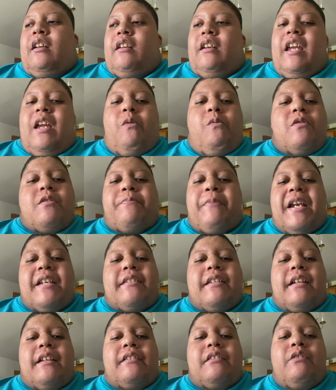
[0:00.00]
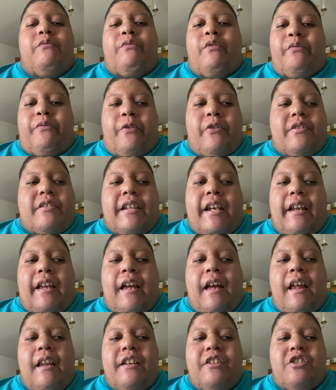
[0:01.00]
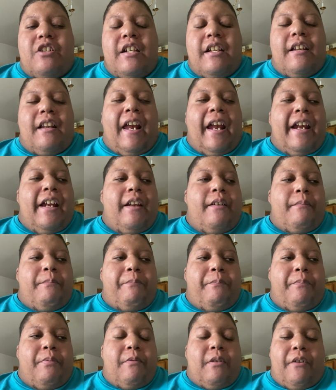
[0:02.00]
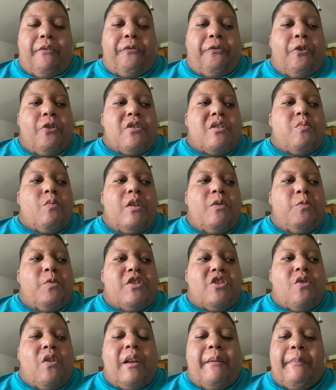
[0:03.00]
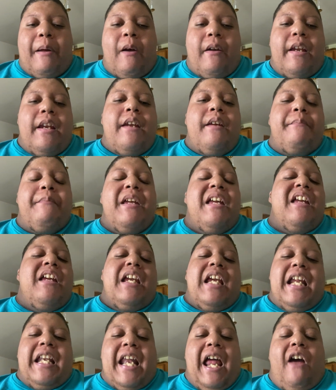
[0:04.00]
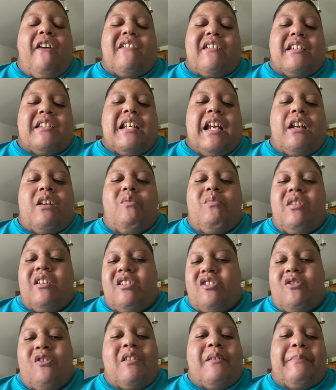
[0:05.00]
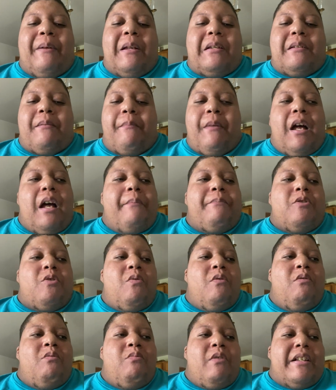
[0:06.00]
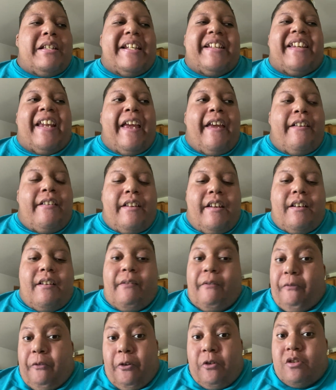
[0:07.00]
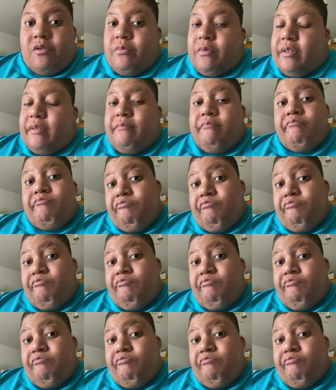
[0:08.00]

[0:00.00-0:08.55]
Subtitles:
It was basically reverse psychology. Like, the first one was all about him, and now the second one is all about the mom doing what the dad did in the first one.